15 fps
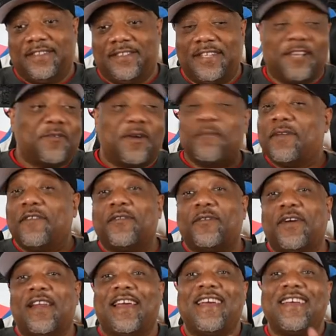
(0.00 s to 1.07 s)
that's why I'm giving
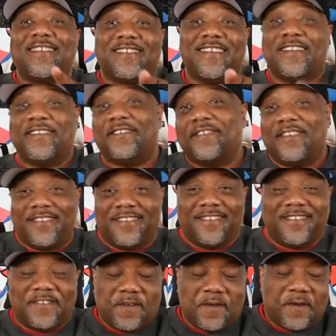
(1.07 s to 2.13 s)
away that headset.
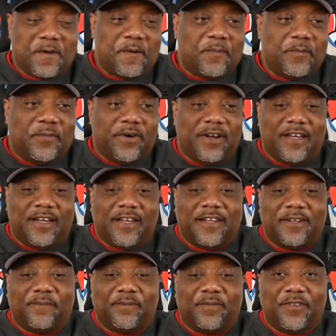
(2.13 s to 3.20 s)
But uh,